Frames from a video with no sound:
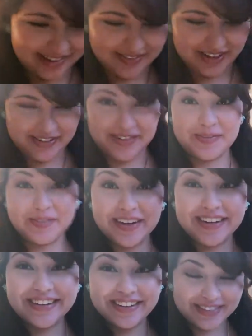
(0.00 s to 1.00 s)
I'm not doing
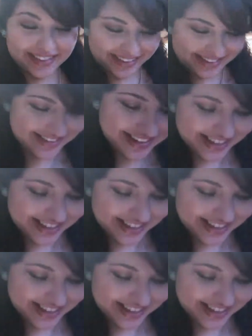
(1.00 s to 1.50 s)
very good with this.